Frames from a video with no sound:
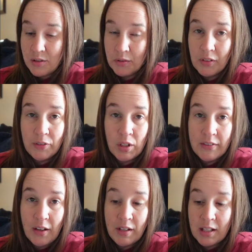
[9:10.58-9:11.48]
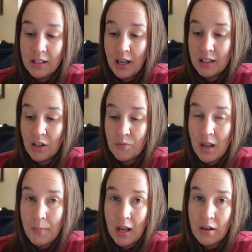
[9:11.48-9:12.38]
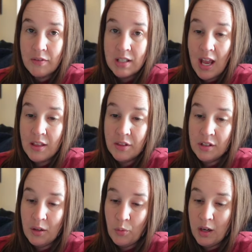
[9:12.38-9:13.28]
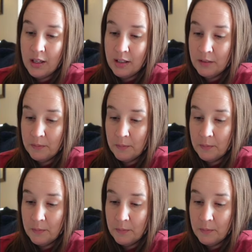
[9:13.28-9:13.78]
sold for $45.99, giving me a payout of $10.31.